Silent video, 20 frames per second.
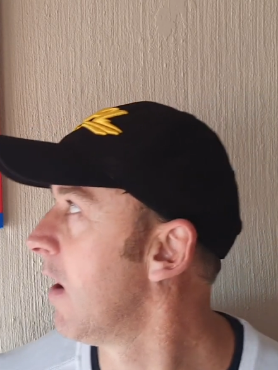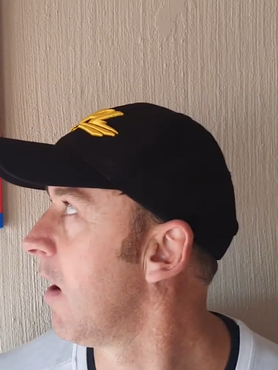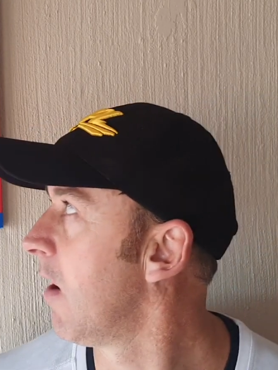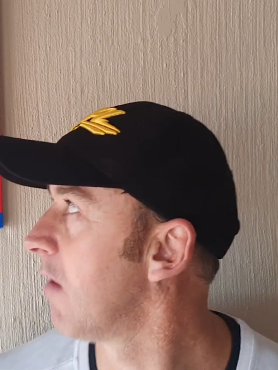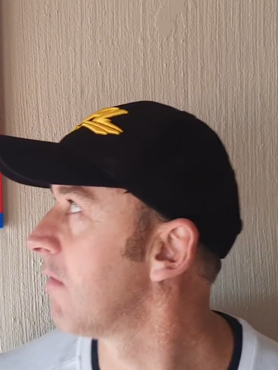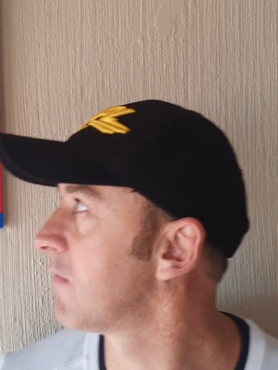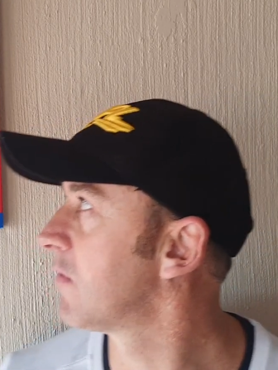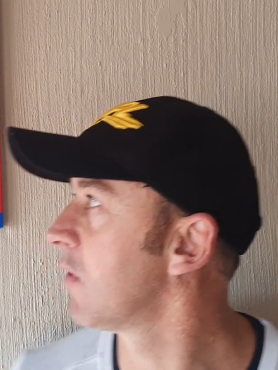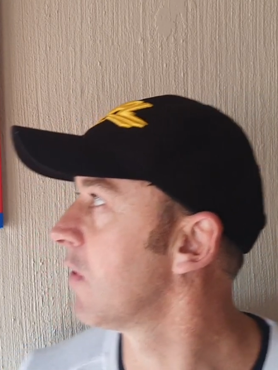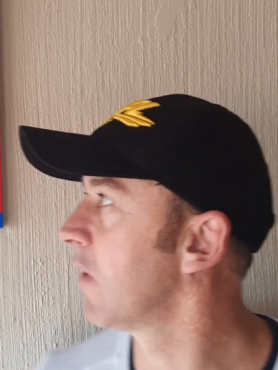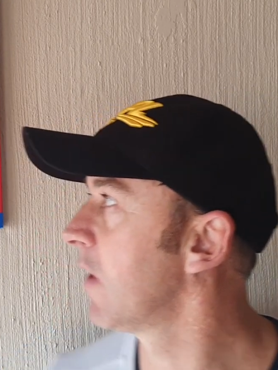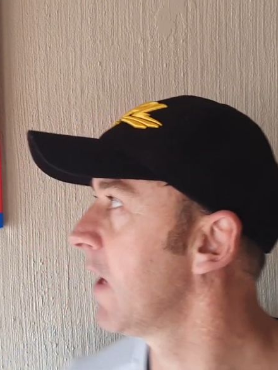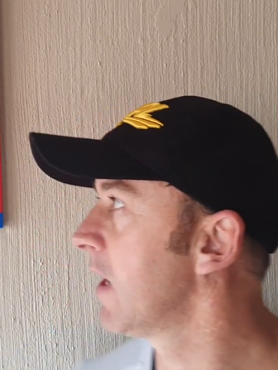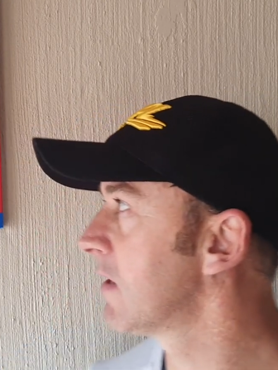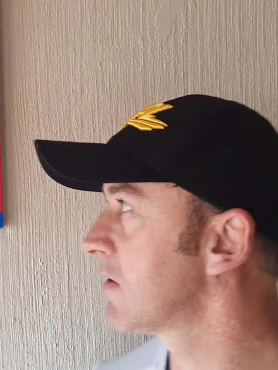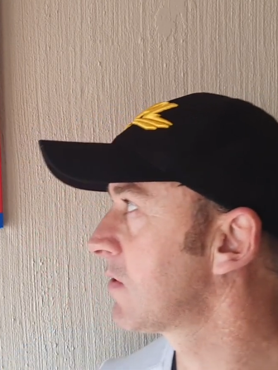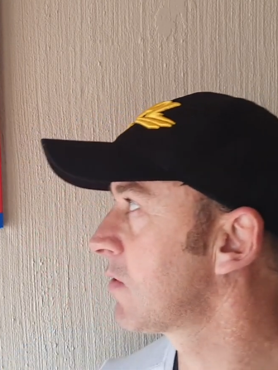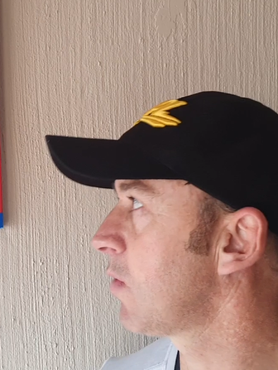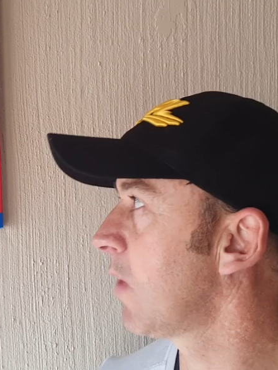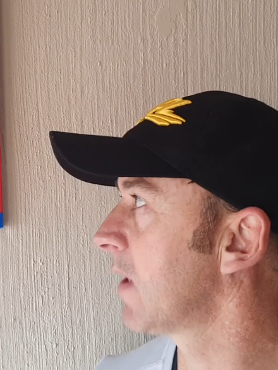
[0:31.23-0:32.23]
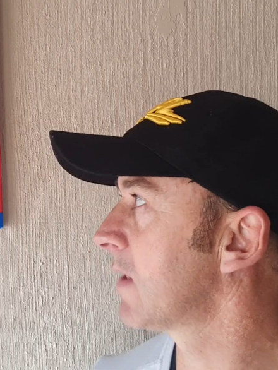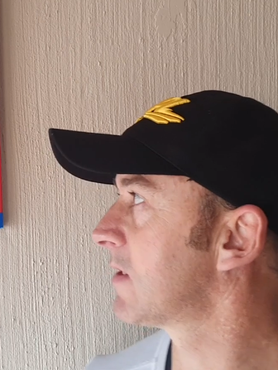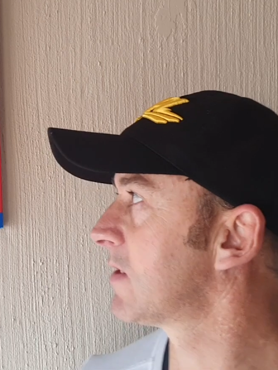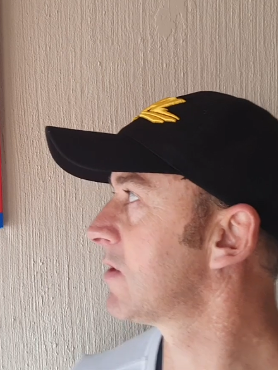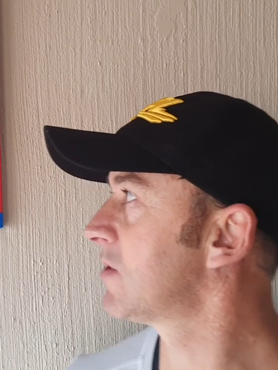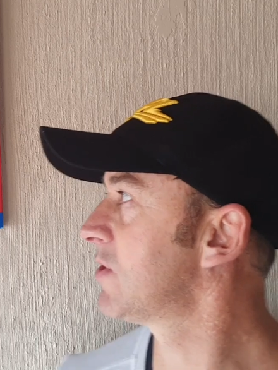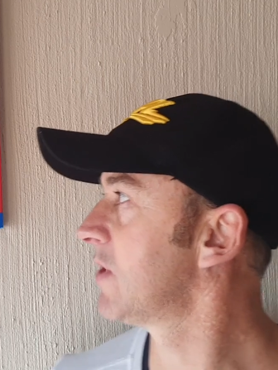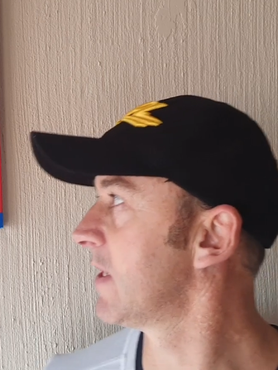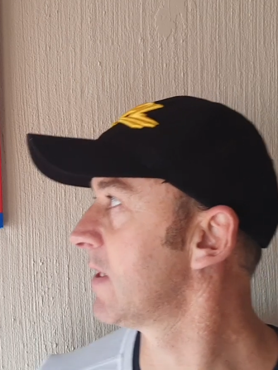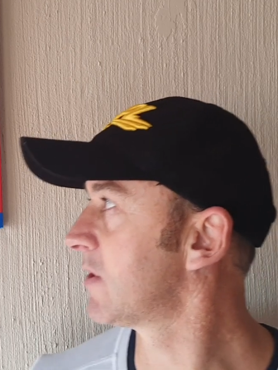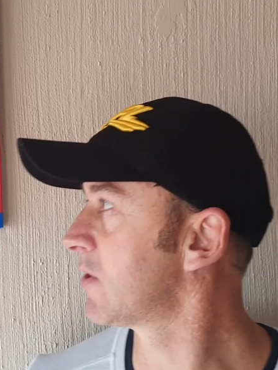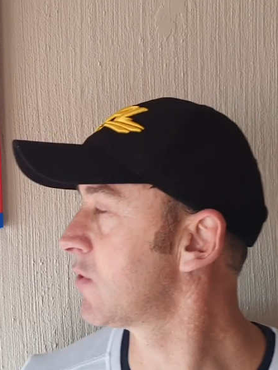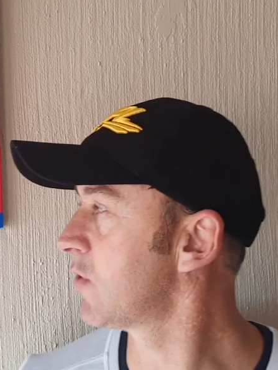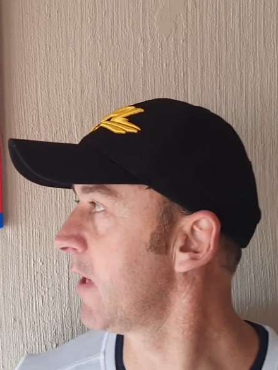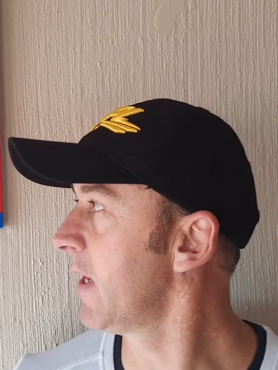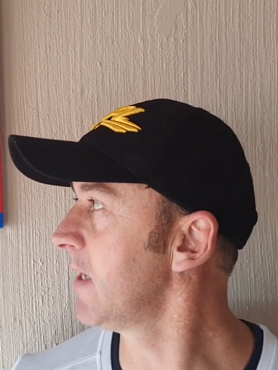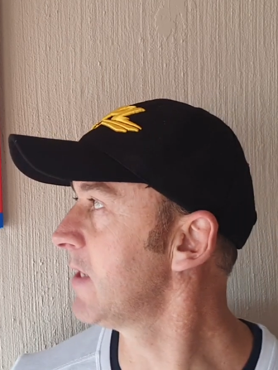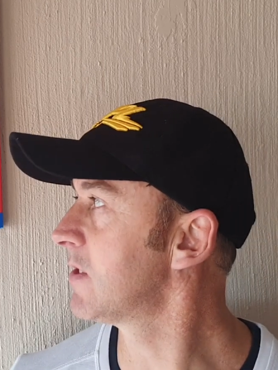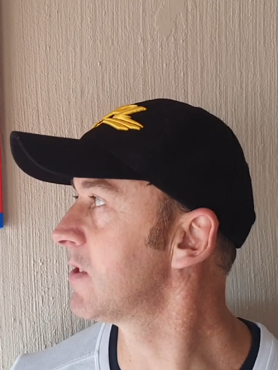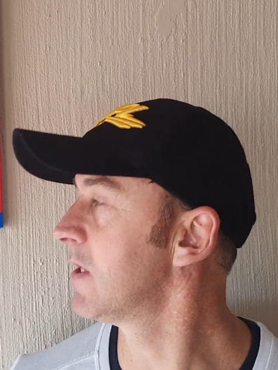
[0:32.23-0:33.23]
After your air squats, chest
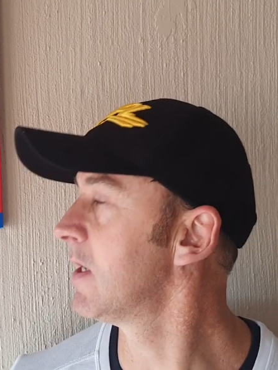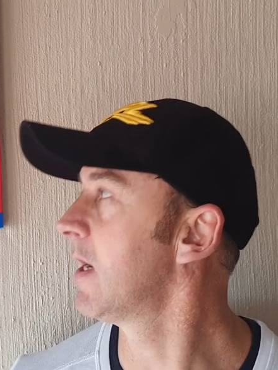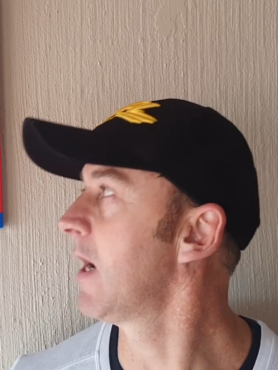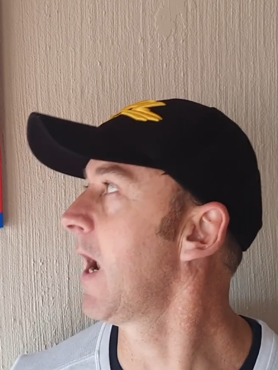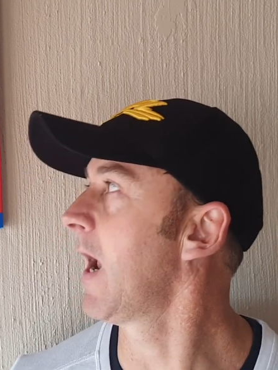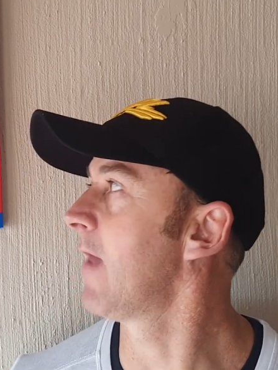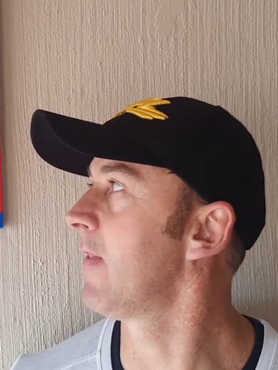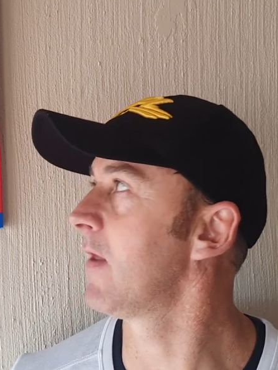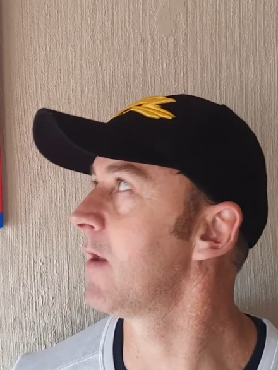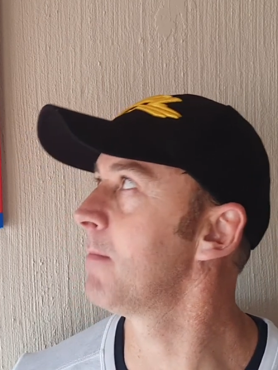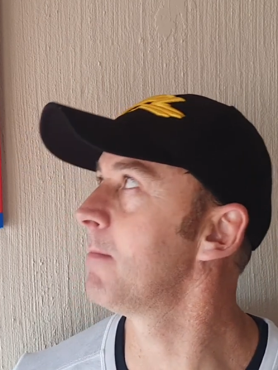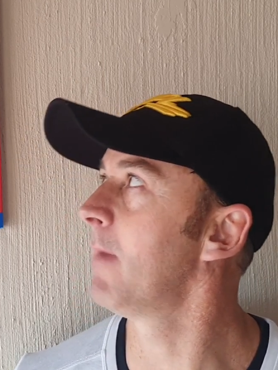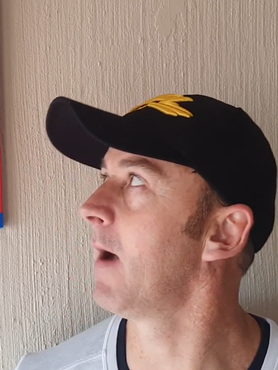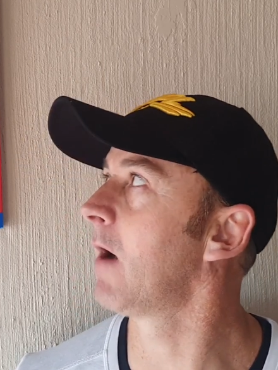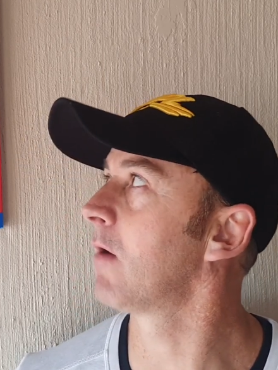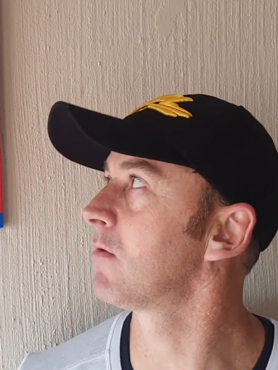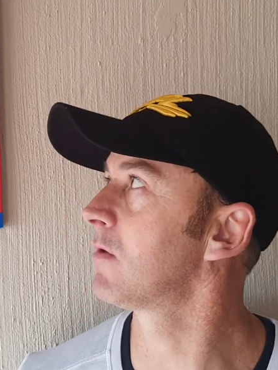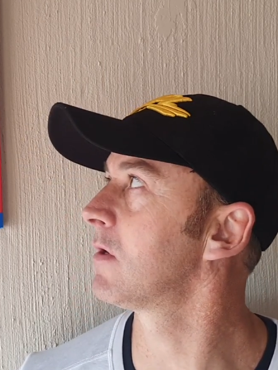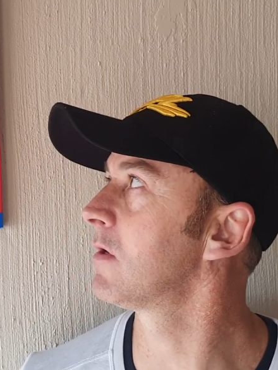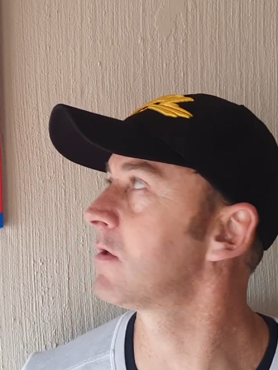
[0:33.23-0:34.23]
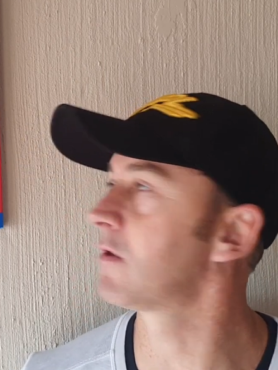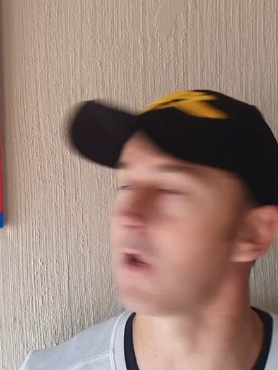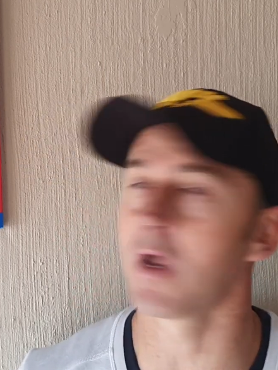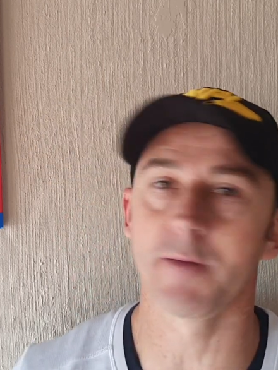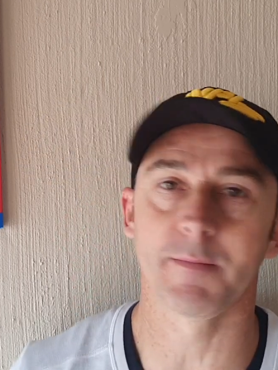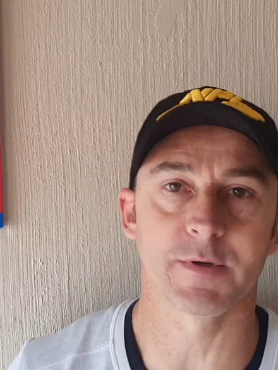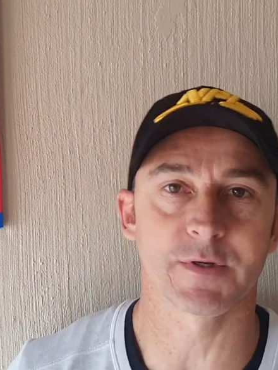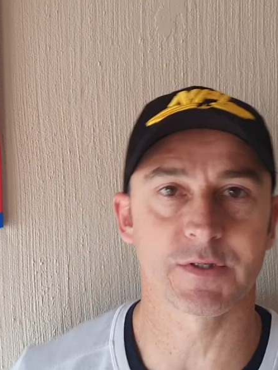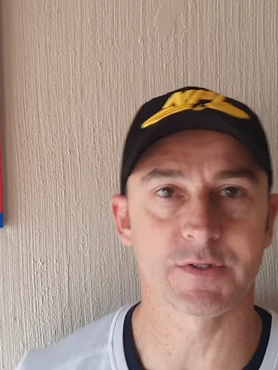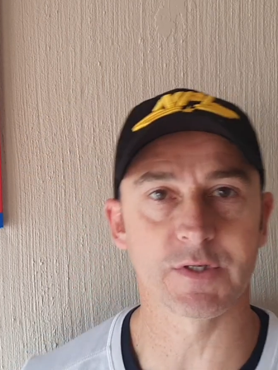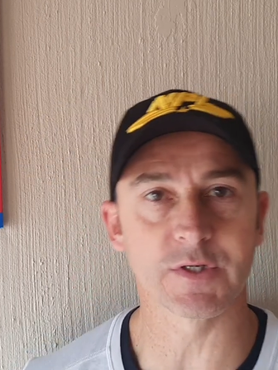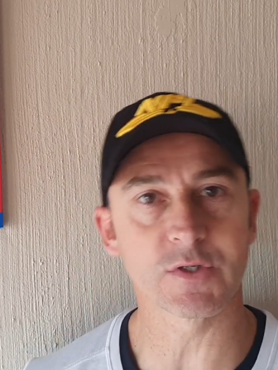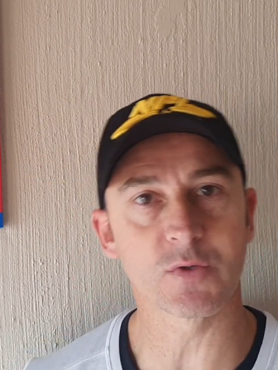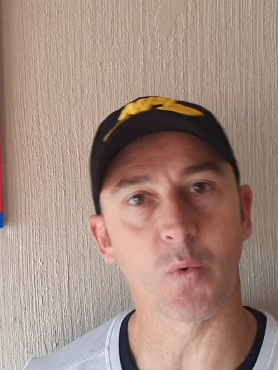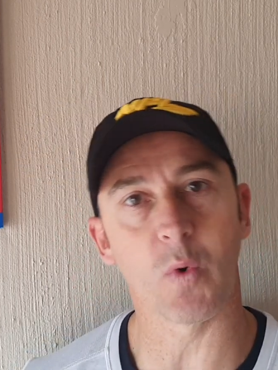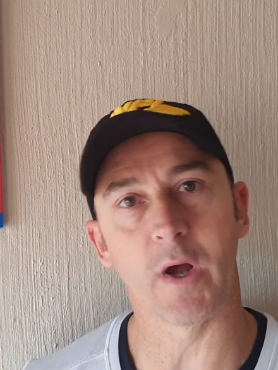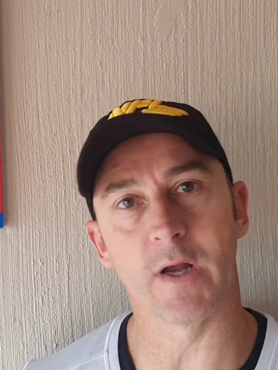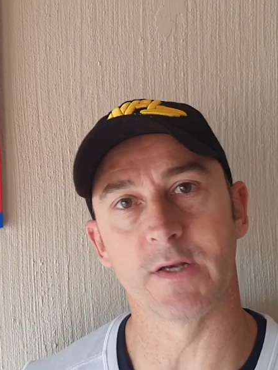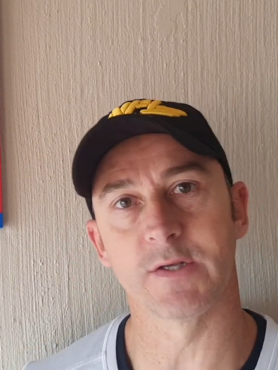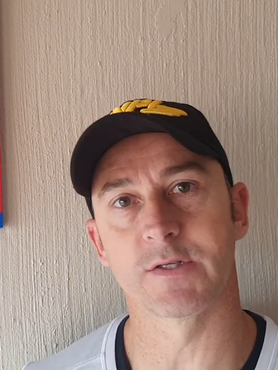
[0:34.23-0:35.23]
stretch, and then mountain climbers, just
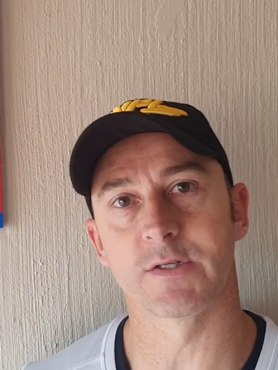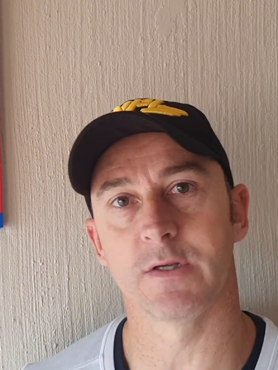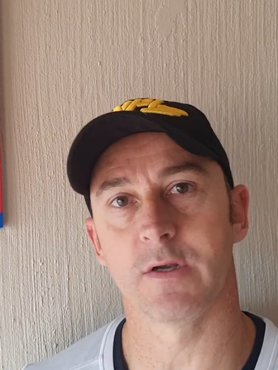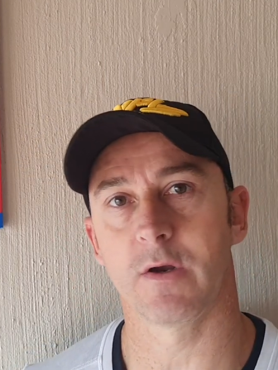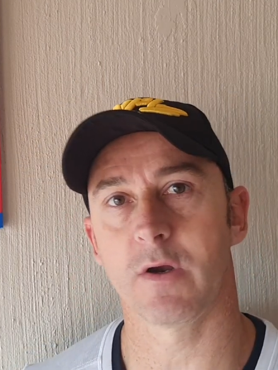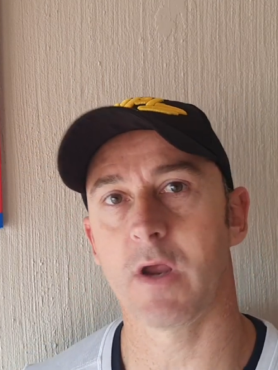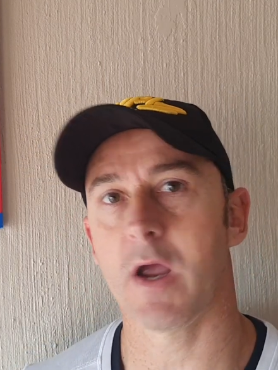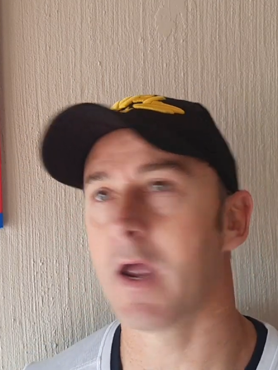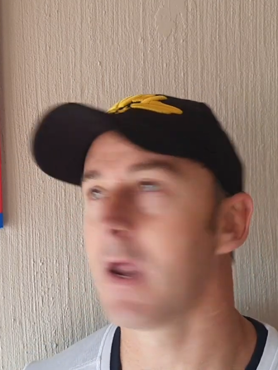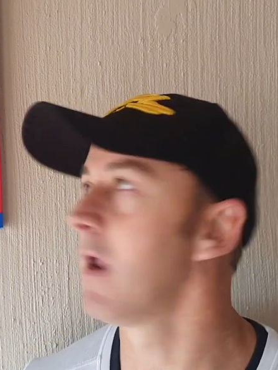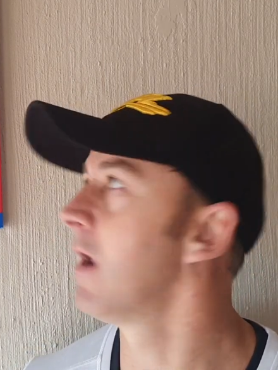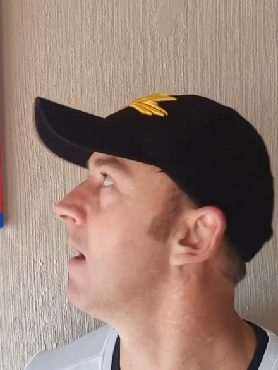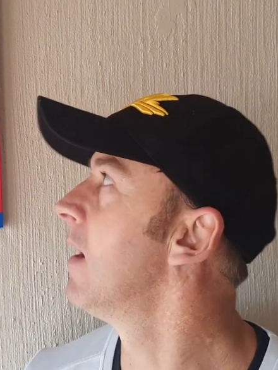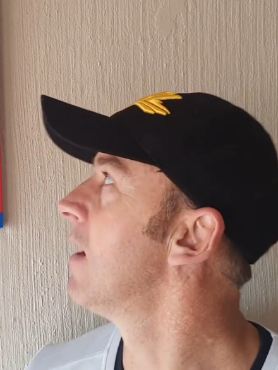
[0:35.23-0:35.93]
once, okay?